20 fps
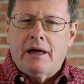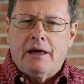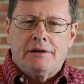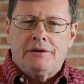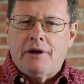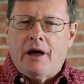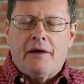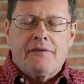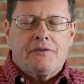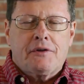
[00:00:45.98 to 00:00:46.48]

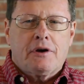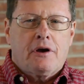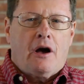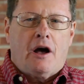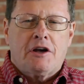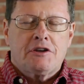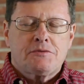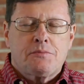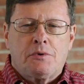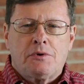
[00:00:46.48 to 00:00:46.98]
and not the
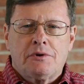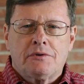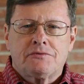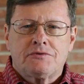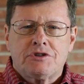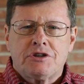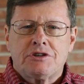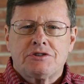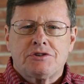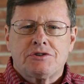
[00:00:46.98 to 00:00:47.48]
gospel
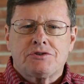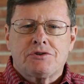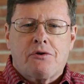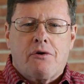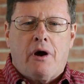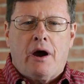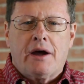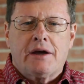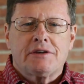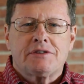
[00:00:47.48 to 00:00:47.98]
of Jesus
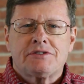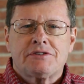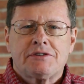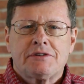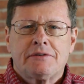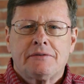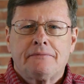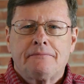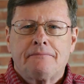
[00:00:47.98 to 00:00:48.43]
Christ.